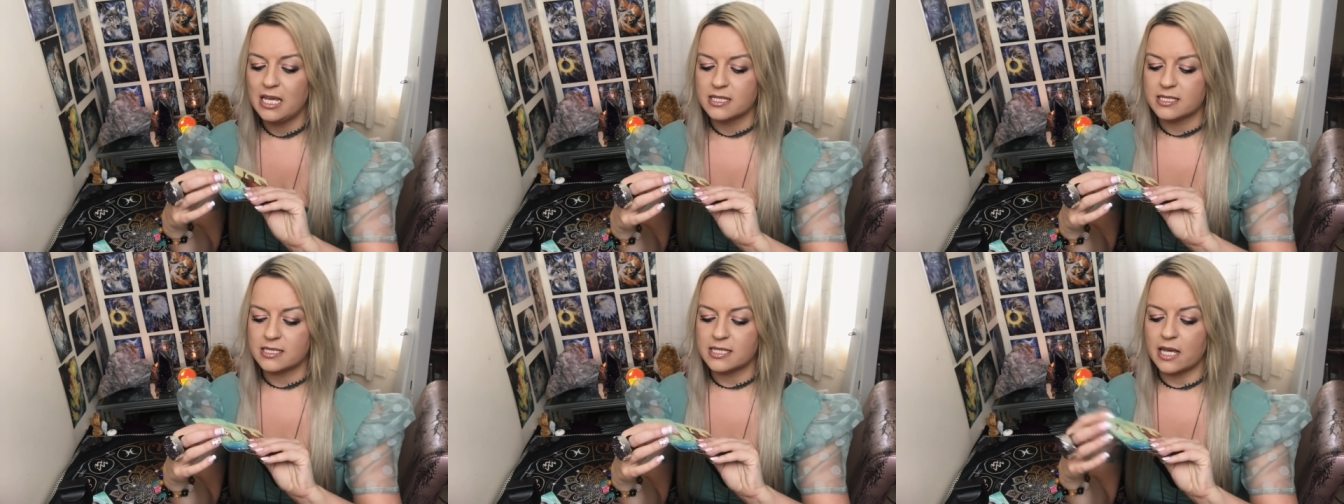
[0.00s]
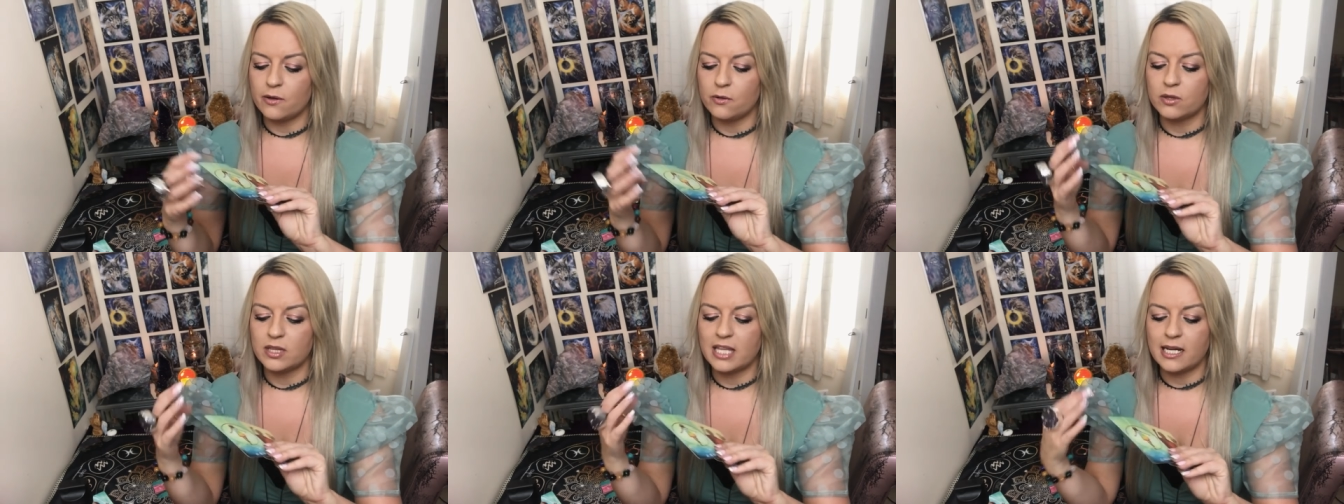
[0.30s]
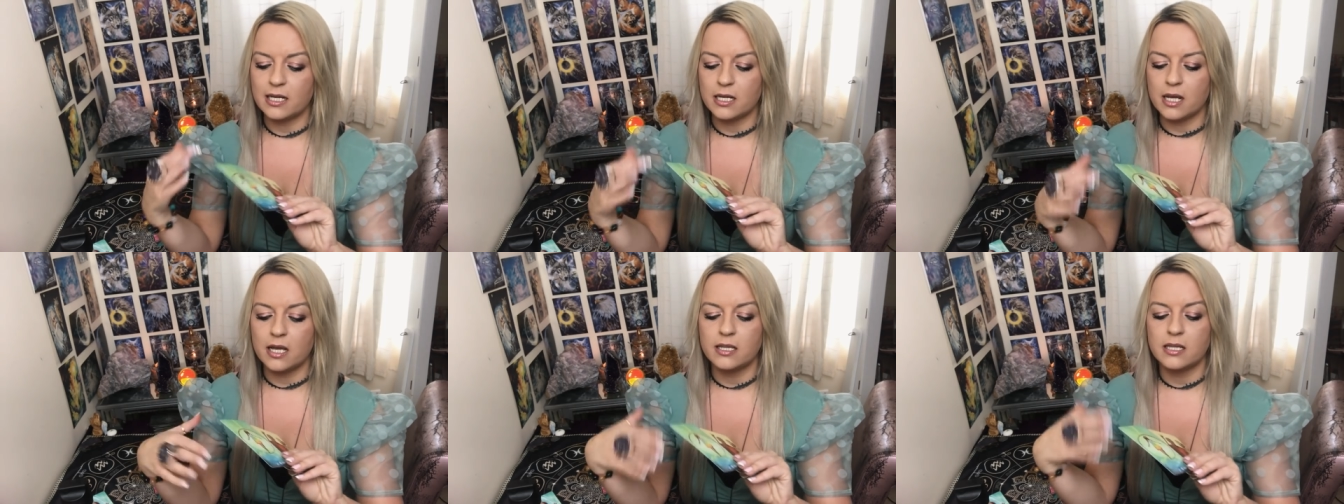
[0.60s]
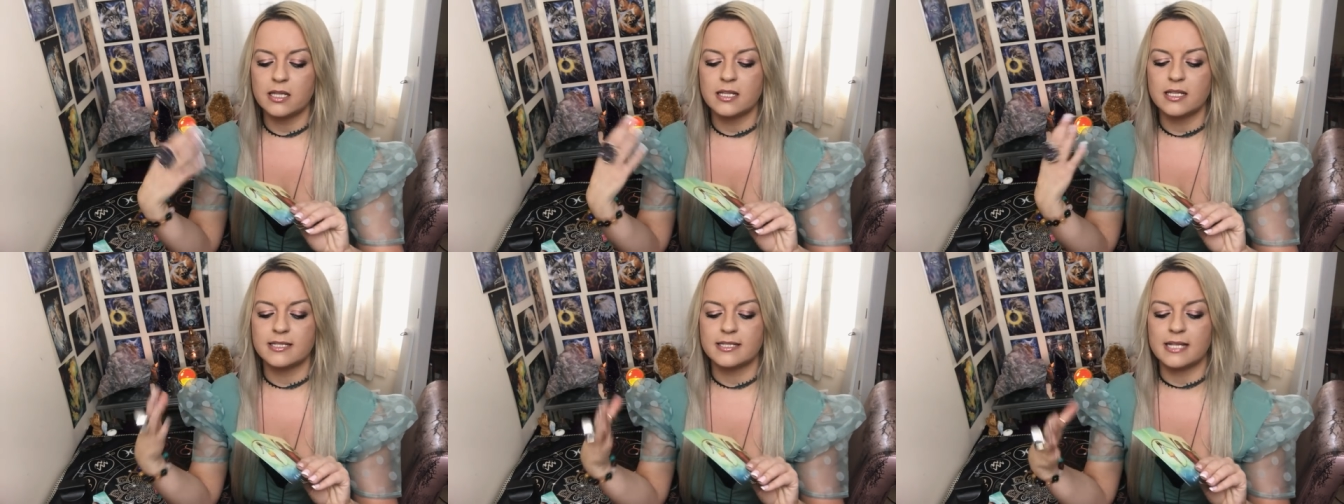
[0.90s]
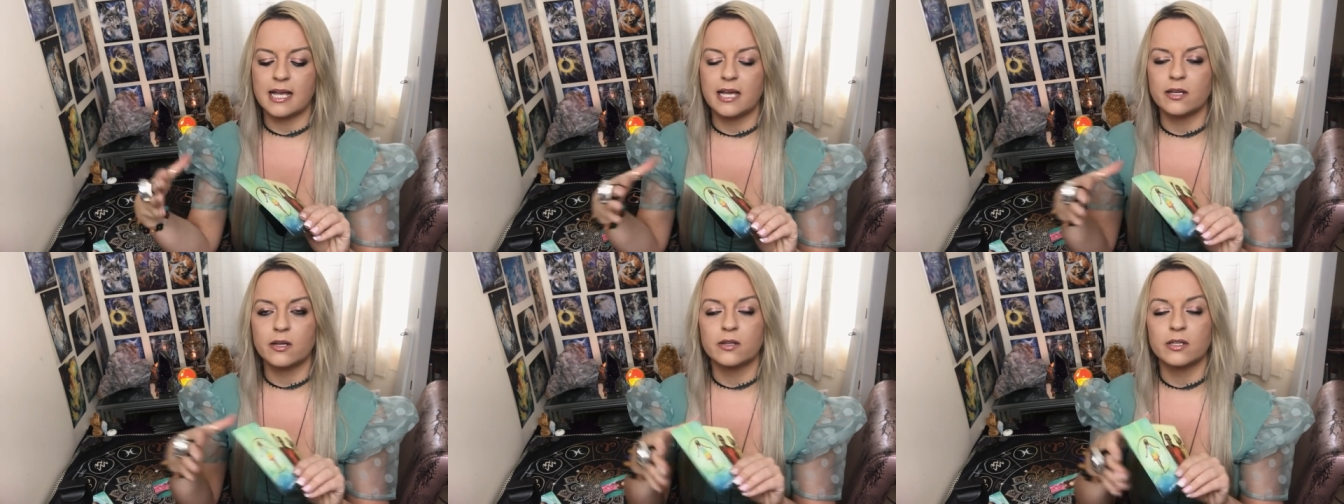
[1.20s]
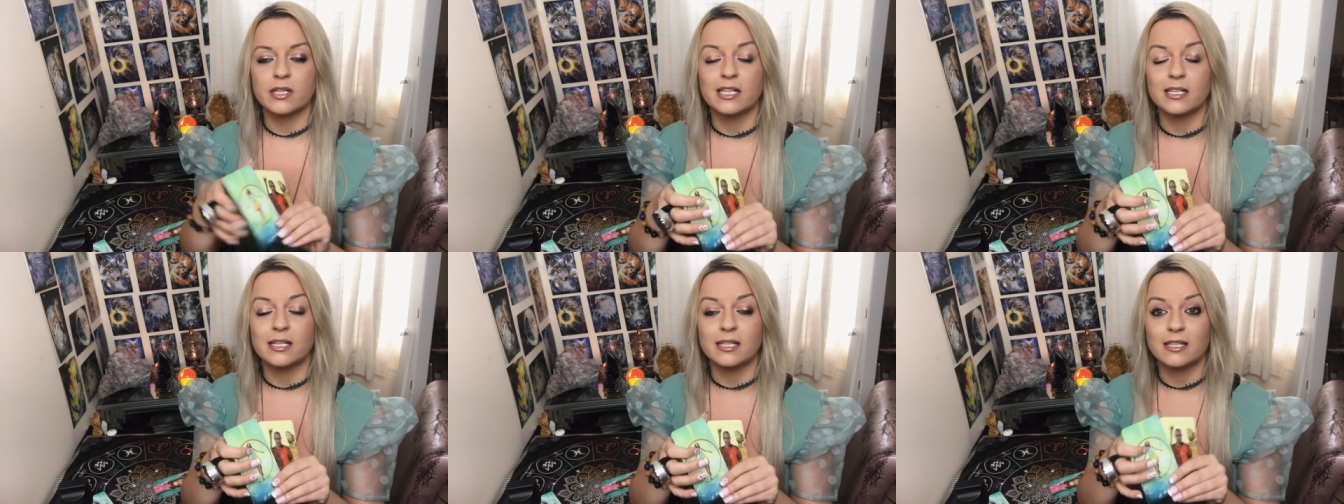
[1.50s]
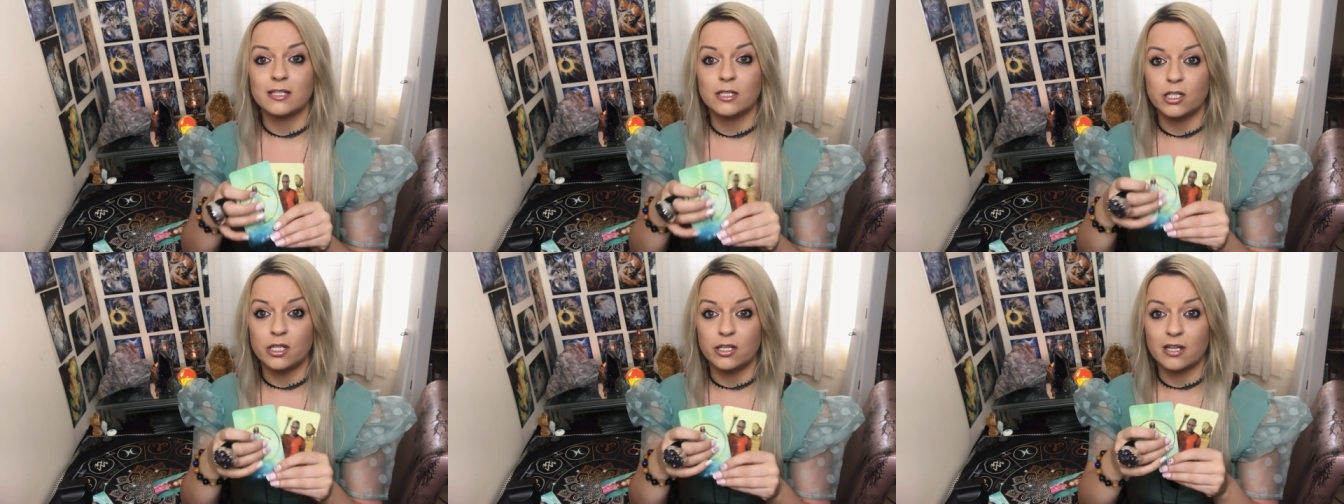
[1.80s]
So they know that the cycle that
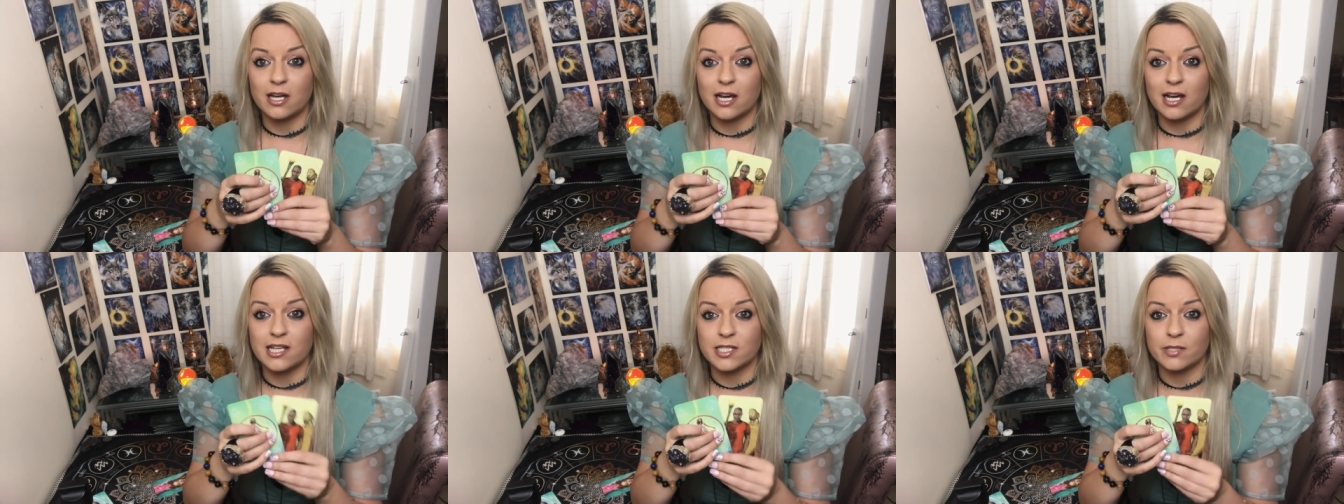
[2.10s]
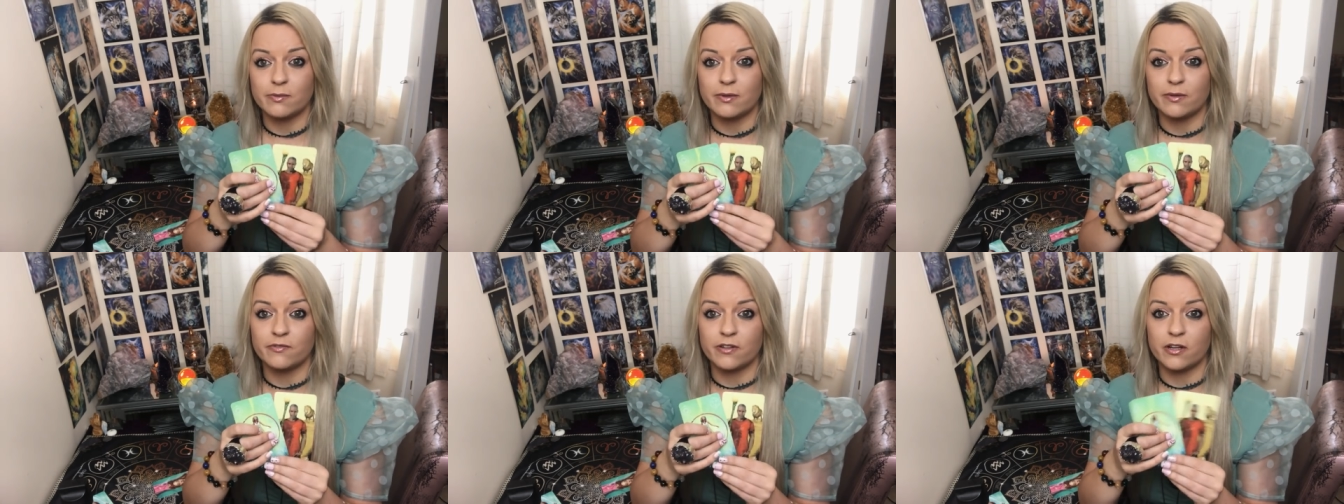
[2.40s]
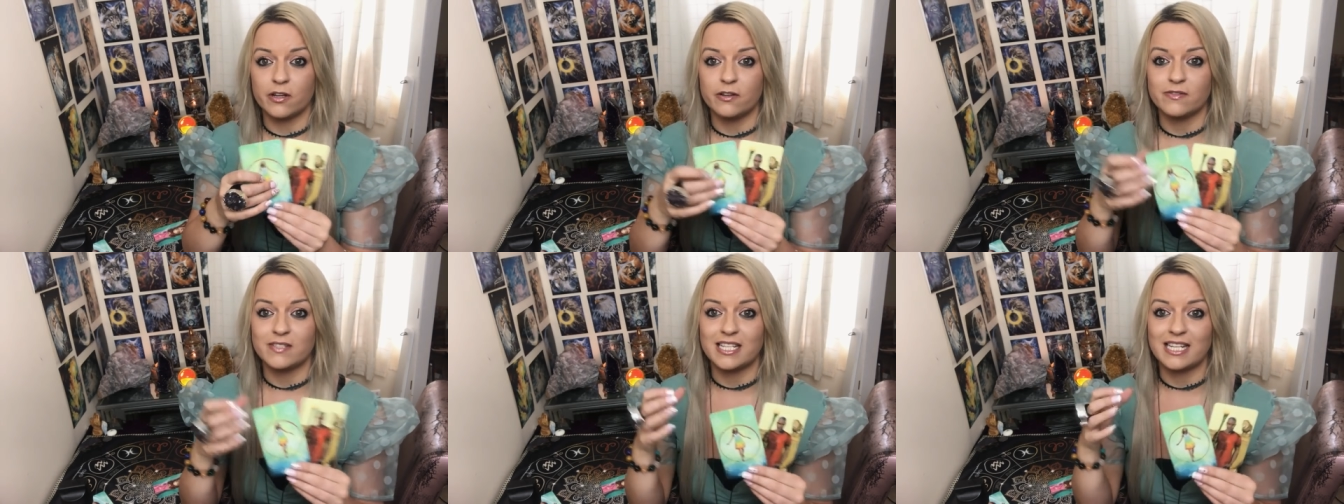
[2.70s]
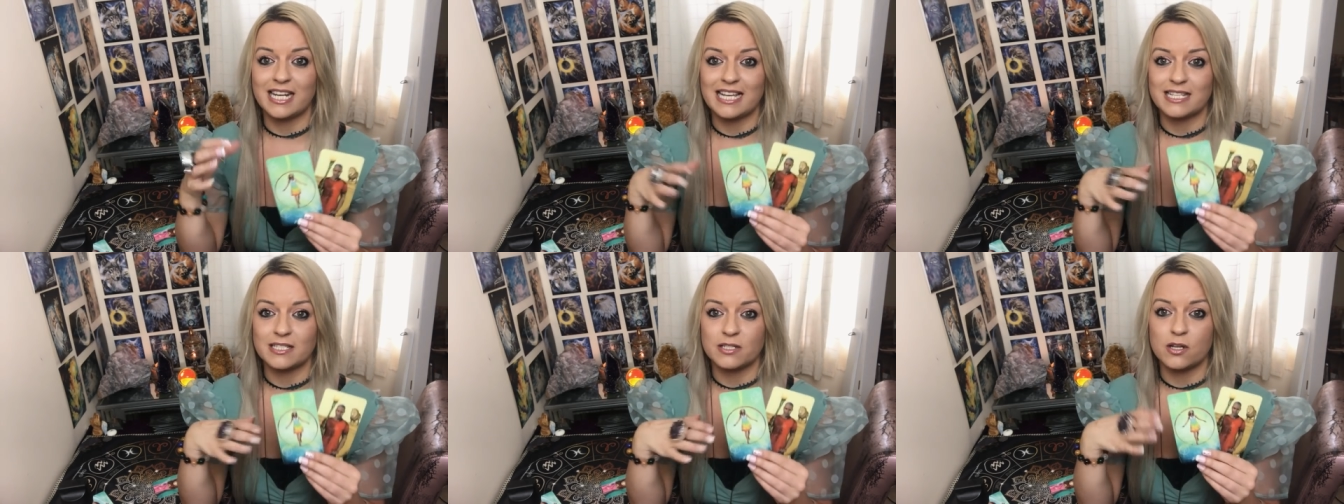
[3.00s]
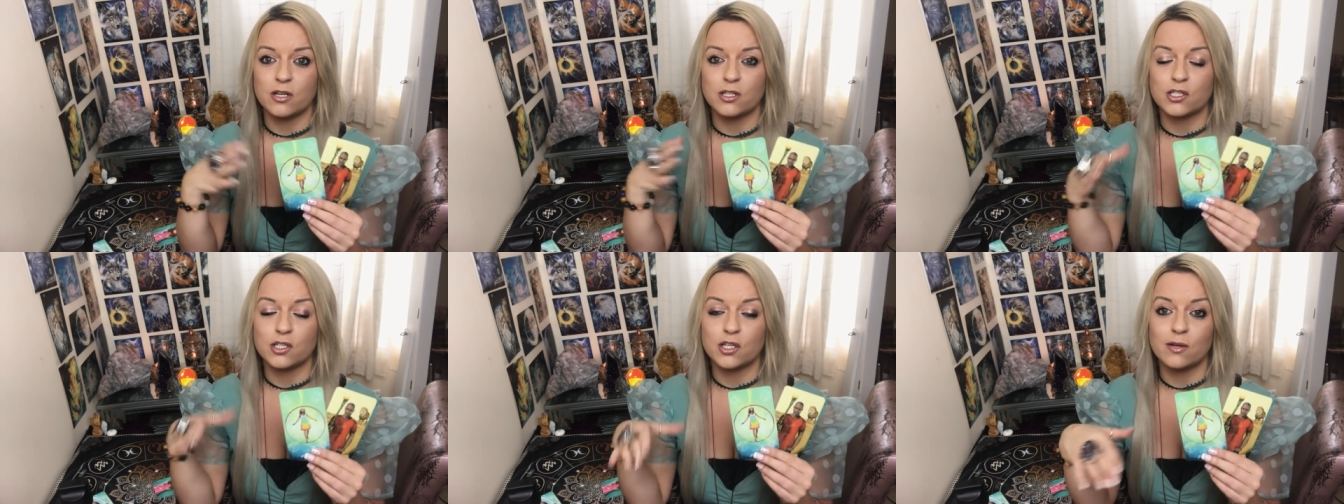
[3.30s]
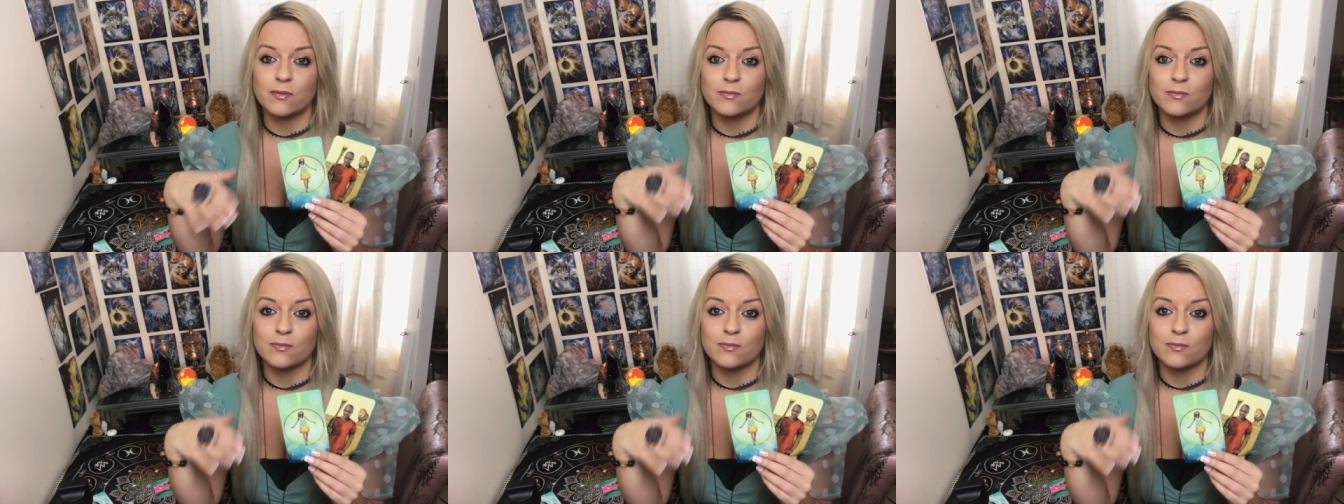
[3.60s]
you guys are involved in has got to